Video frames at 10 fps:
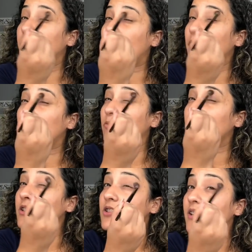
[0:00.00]
never
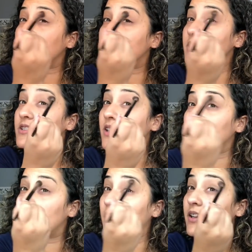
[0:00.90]
really tried to teach
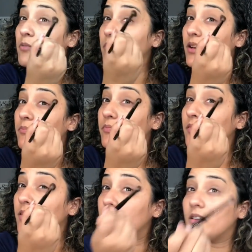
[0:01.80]
anybody it. But
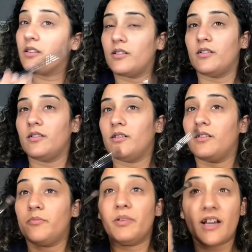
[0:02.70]

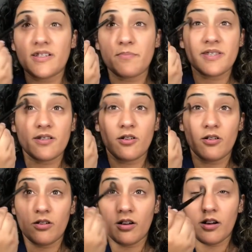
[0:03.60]
because I'm
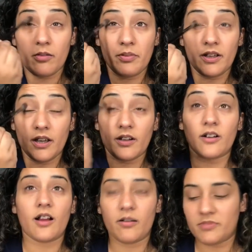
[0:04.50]
still a
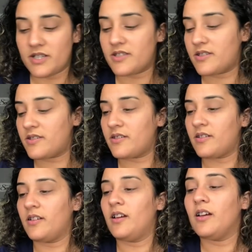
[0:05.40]
beginner, I'm just
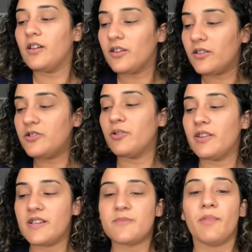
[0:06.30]

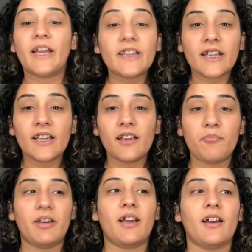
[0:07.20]
doing this mainly
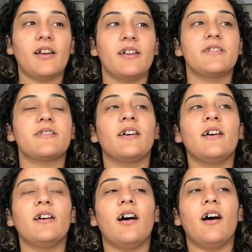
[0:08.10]
because
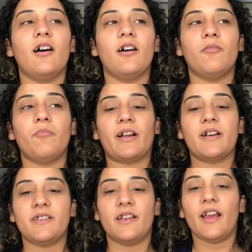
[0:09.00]
my
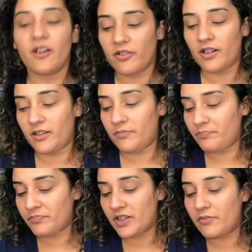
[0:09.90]
cousin
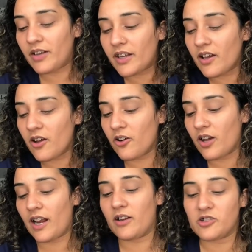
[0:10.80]
Erin did a video,
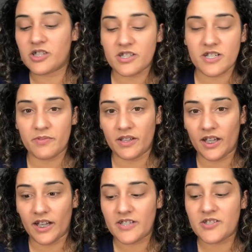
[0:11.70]
and I know she's just
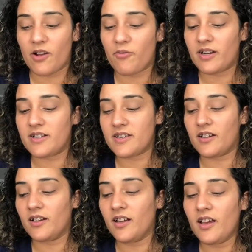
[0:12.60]
beginning, so I wanted
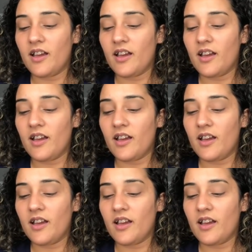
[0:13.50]
to